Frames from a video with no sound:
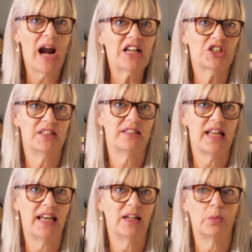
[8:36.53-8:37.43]
actually
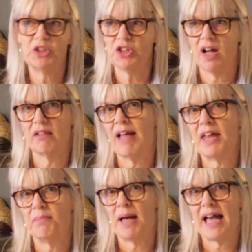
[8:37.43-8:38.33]
selling, which are
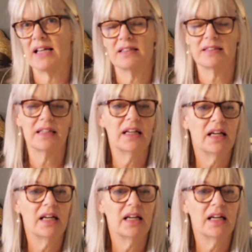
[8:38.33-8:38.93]
handbags,